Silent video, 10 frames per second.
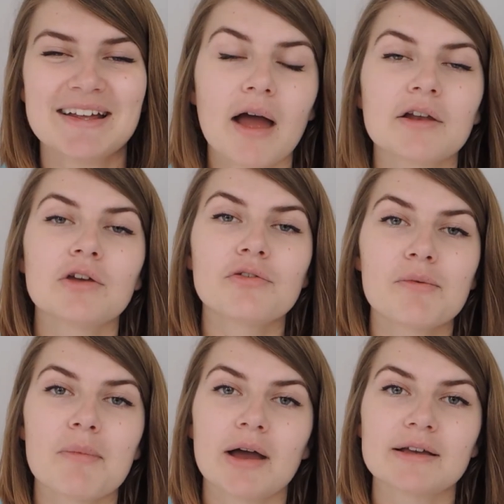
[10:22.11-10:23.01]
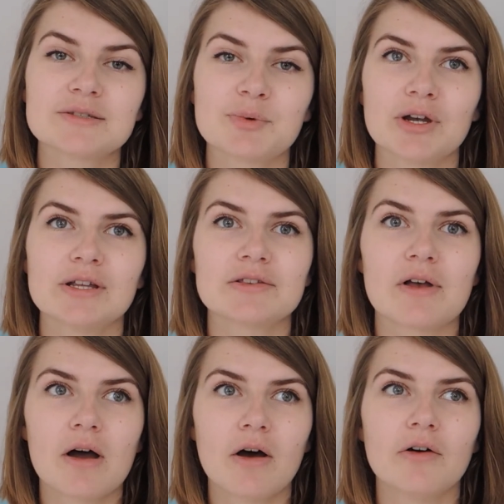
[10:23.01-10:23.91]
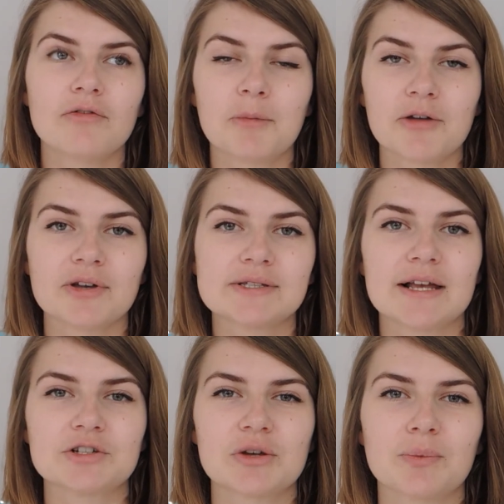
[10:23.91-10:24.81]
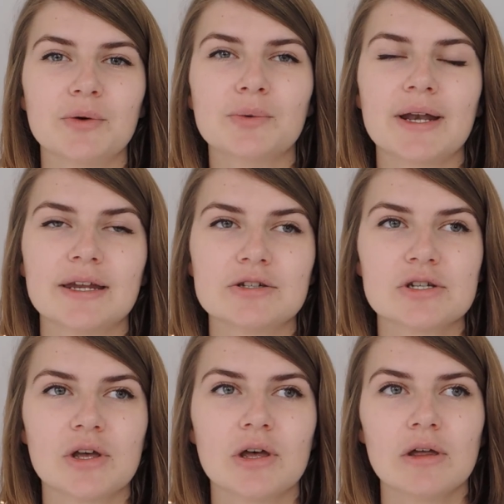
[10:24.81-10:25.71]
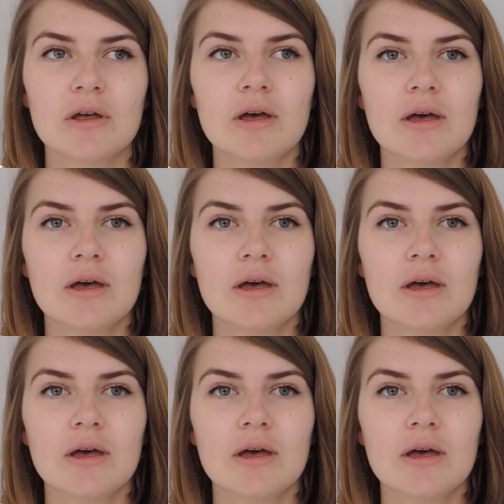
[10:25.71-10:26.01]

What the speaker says: I know from my experience of my first lecture, we all went into